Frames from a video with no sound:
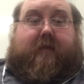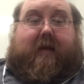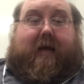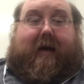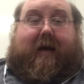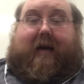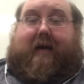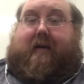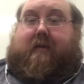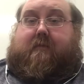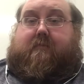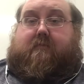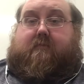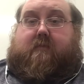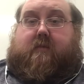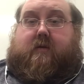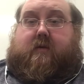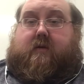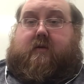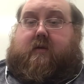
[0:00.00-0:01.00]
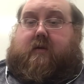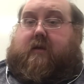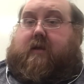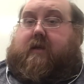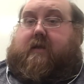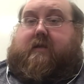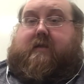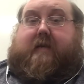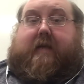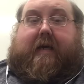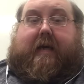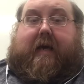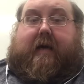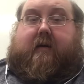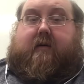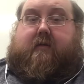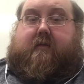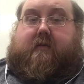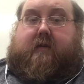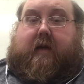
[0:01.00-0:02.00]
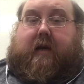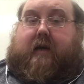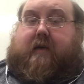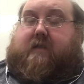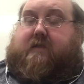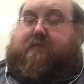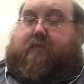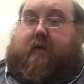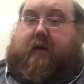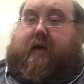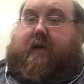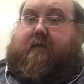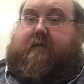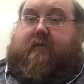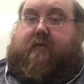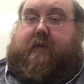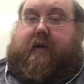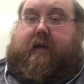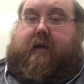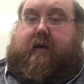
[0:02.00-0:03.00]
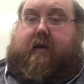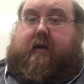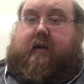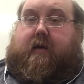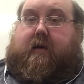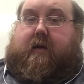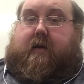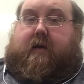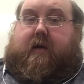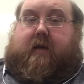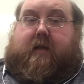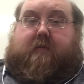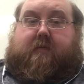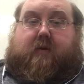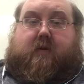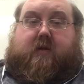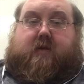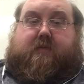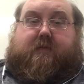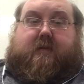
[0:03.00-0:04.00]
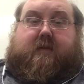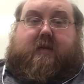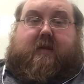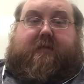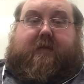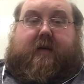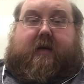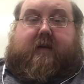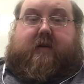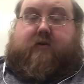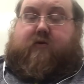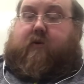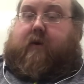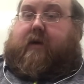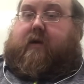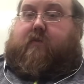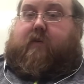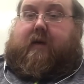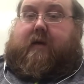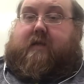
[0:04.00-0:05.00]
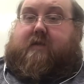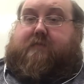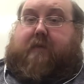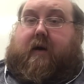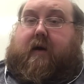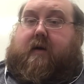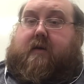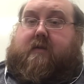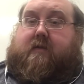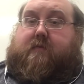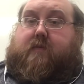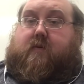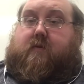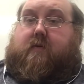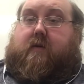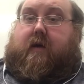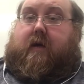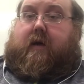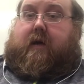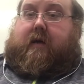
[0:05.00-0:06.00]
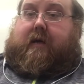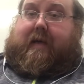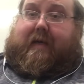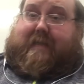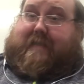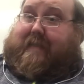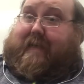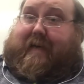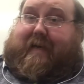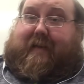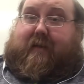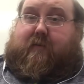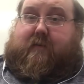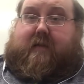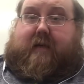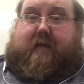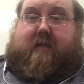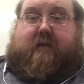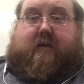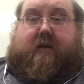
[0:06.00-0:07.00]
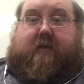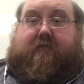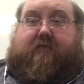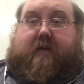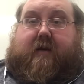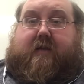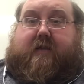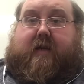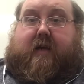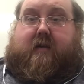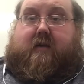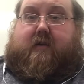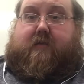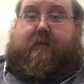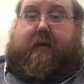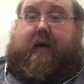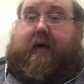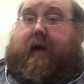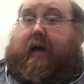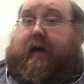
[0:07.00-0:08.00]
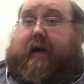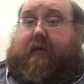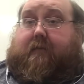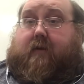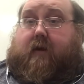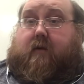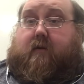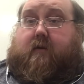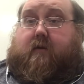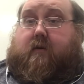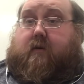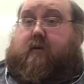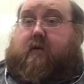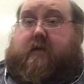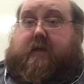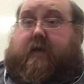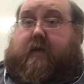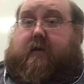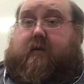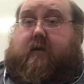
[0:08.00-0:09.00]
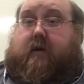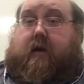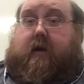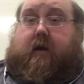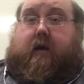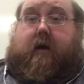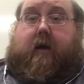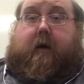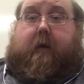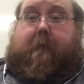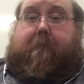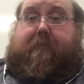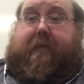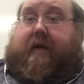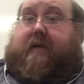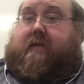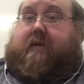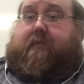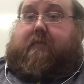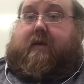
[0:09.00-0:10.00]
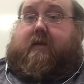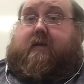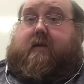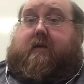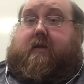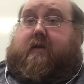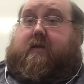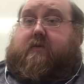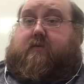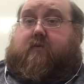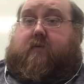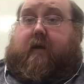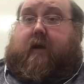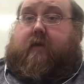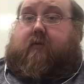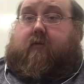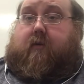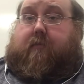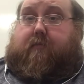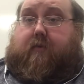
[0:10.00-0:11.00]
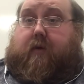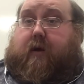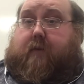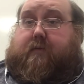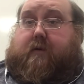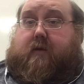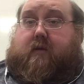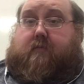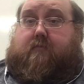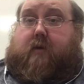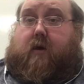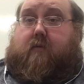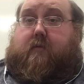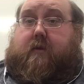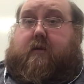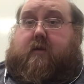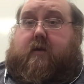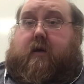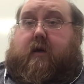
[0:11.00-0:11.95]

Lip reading: am going to seek out God's plan for me in the most specific and direct way as possible. Exactly what that's going to flesh out to be, I have not looked yet. As I mentioned, it's rather abrupt at the moment.